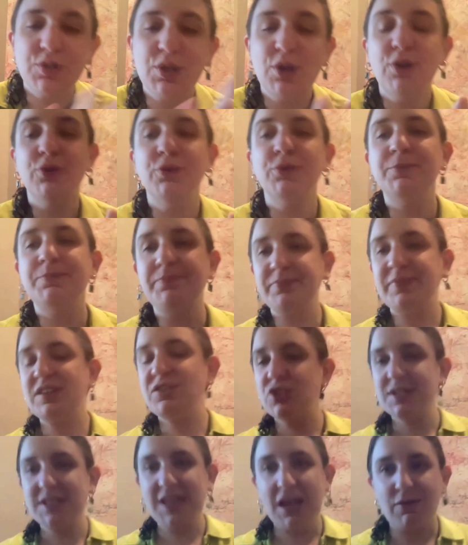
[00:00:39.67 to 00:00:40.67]
so
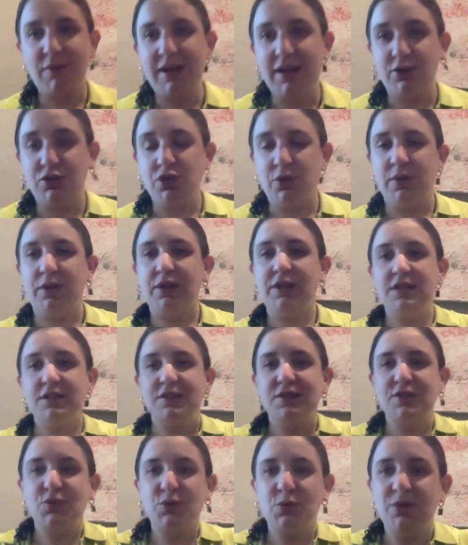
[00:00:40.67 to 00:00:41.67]
let's just get right into it.
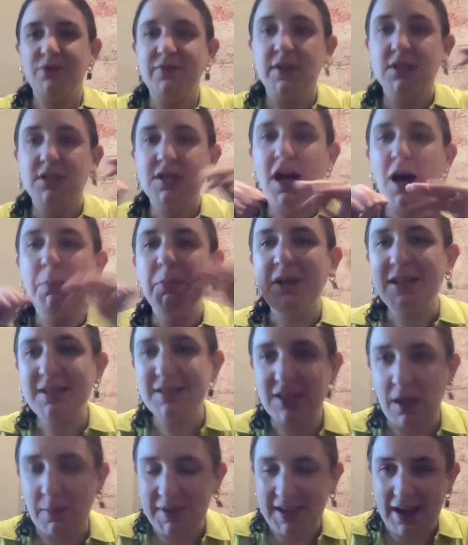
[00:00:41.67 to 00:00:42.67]
The sort of top
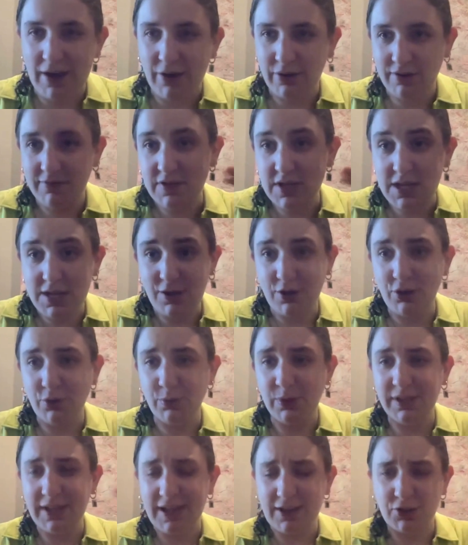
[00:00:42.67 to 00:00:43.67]
lines coming out of the
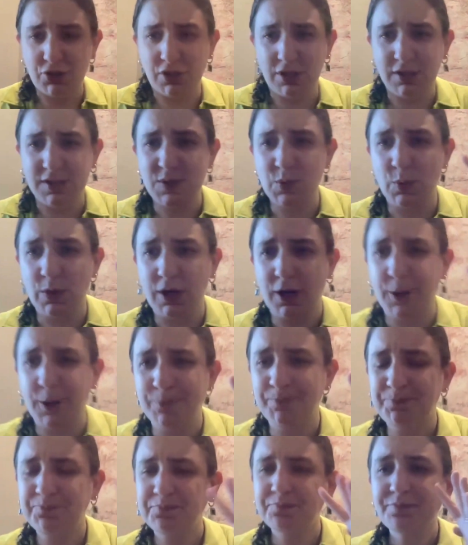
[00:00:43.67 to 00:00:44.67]
EU elections
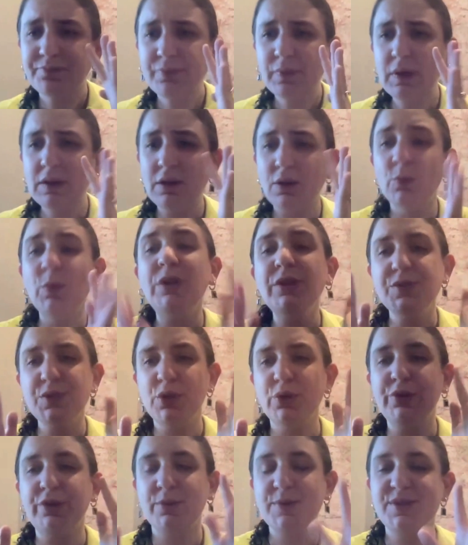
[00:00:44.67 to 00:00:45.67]
were, well,
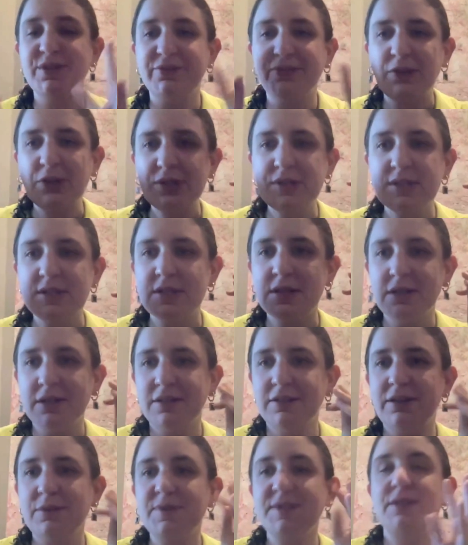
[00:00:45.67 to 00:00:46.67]
so there was the first,
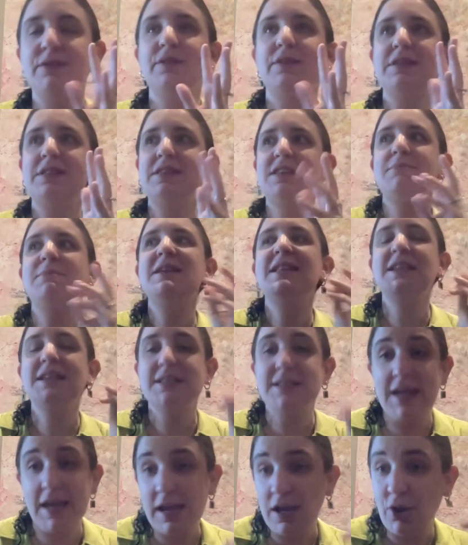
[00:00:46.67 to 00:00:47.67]
there was the immediate
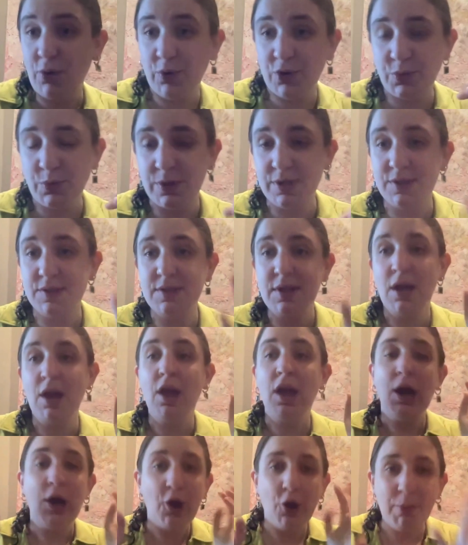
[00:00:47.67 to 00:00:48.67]
take, which was,
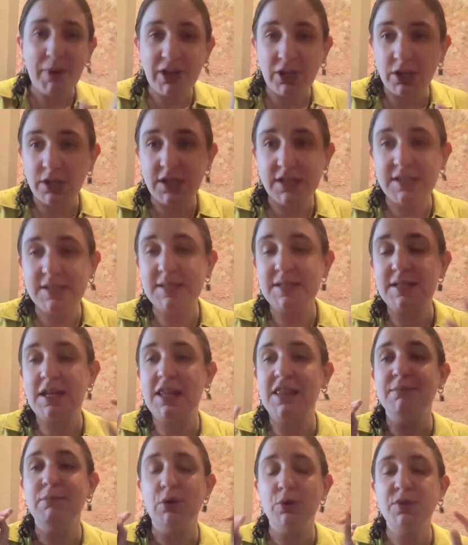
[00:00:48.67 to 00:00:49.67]
oh my goodness,
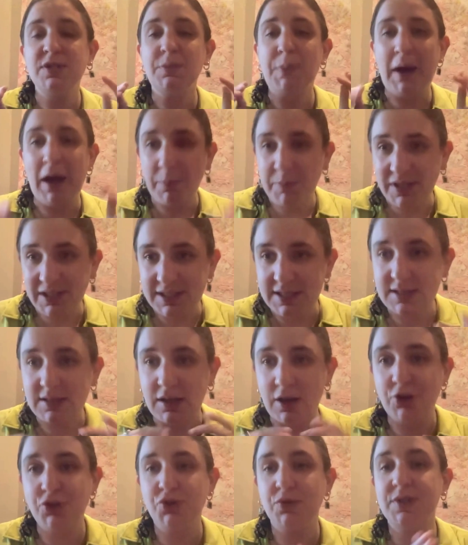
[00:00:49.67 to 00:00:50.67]
in the most populous
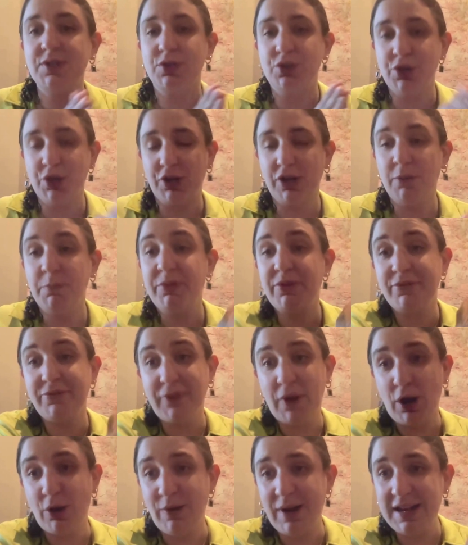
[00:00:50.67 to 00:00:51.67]
countries in Europe, the
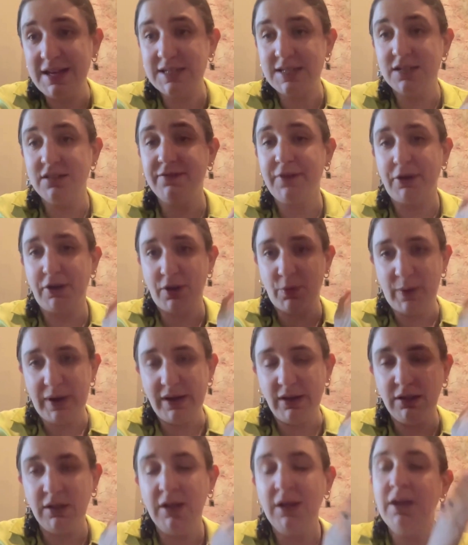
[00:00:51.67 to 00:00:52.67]
far right did very
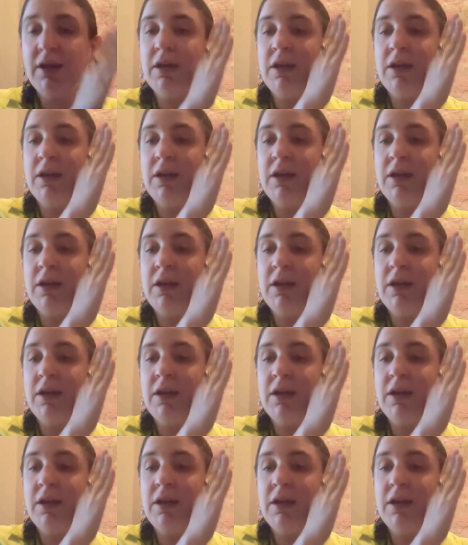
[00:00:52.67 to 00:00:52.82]
well.